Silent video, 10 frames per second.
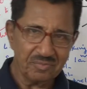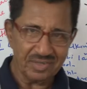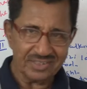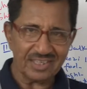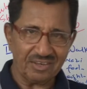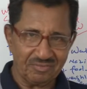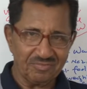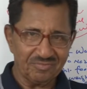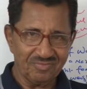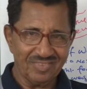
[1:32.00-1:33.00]
Myself.
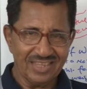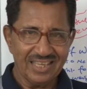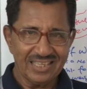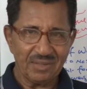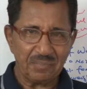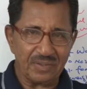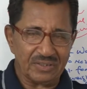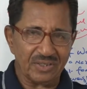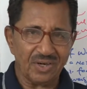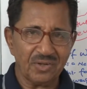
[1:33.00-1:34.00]
The
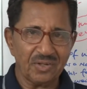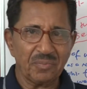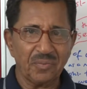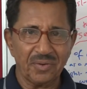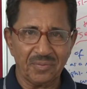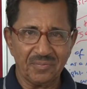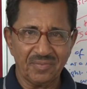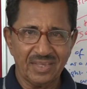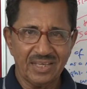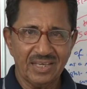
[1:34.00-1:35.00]
person of the poem.
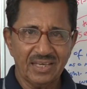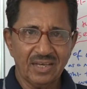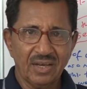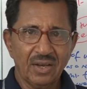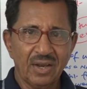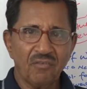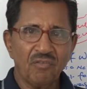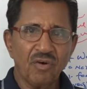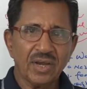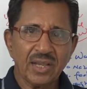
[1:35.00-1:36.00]
A
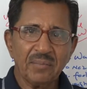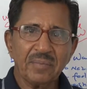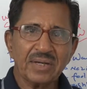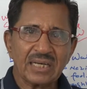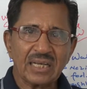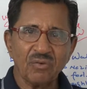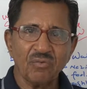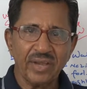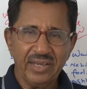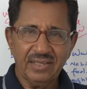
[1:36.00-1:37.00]
walking miracle.
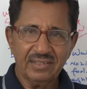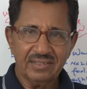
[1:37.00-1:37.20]
Why?